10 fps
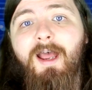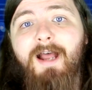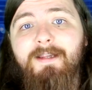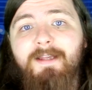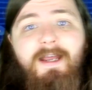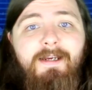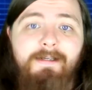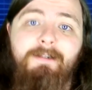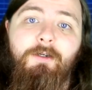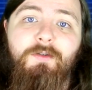And that
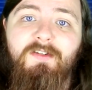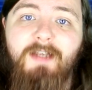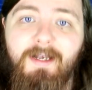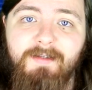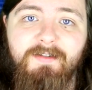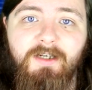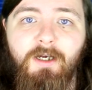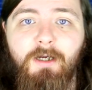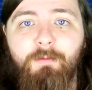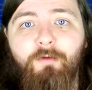ethos has
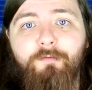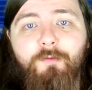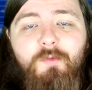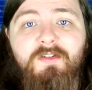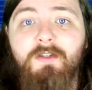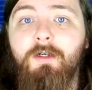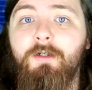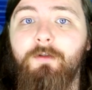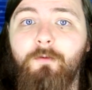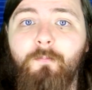come full
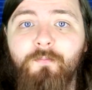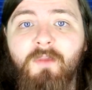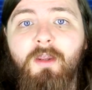circle